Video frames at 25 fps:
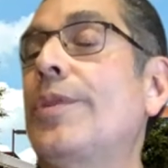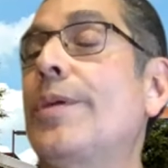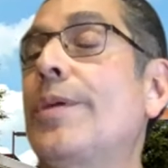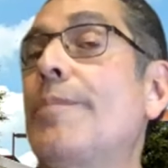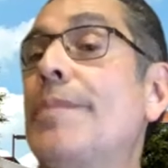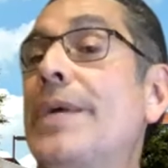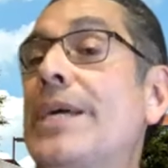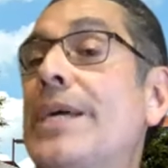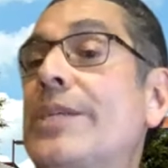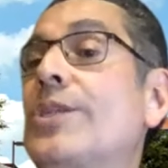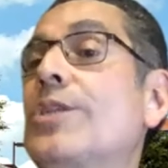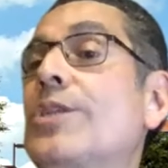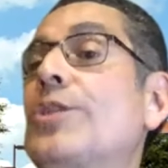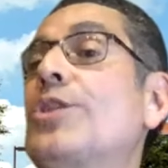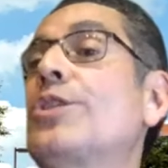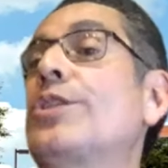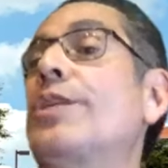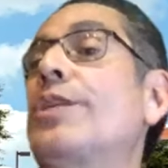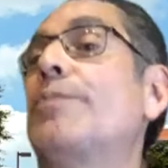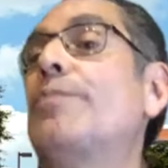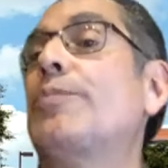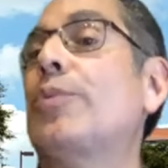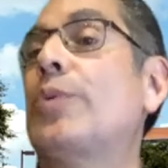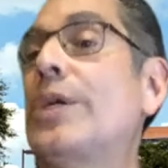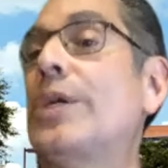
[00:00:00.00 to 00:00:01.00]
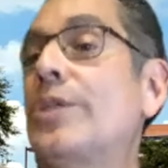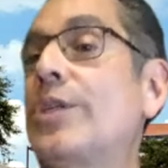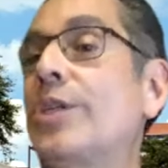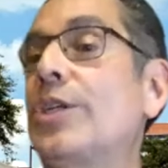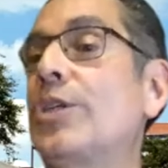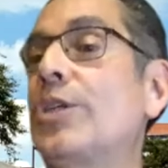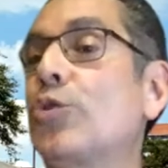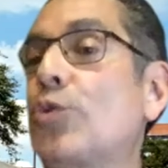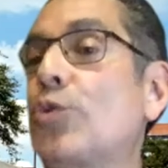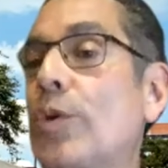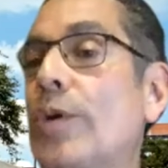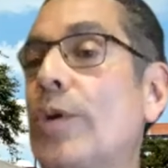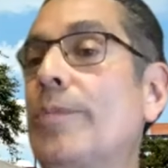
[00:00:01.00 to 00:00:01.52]
the messages that President
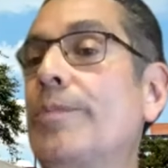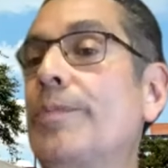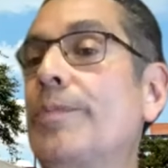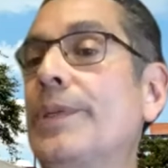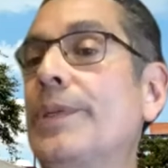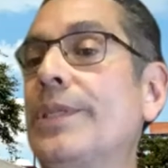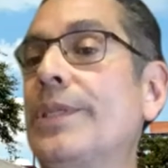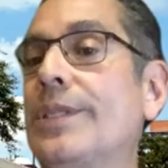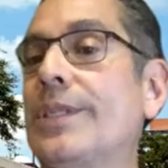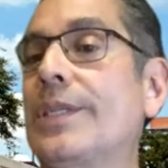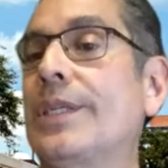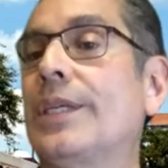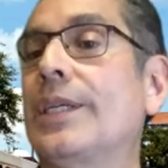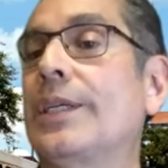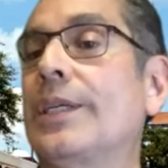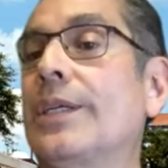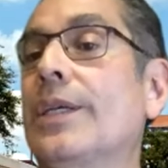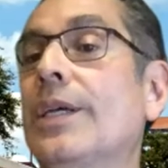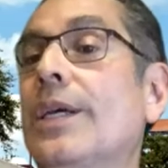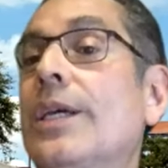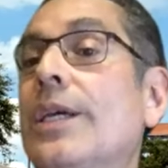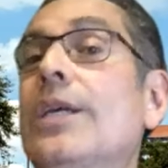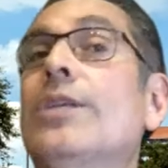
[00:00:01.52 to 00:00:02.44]
Trump is seeing